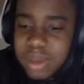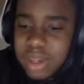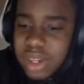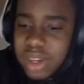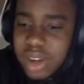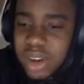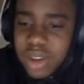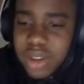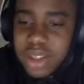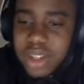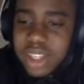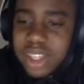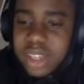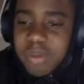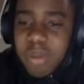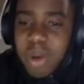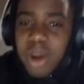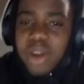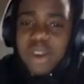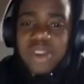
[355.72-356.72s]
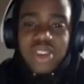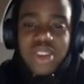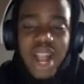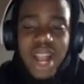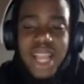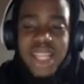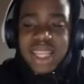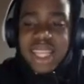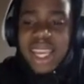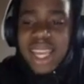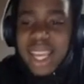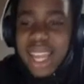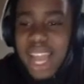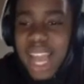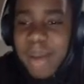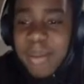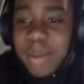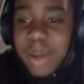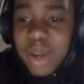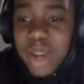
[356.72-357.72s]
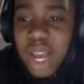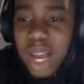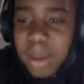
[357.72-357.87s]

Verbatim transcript: you know this is March. Anything can happen.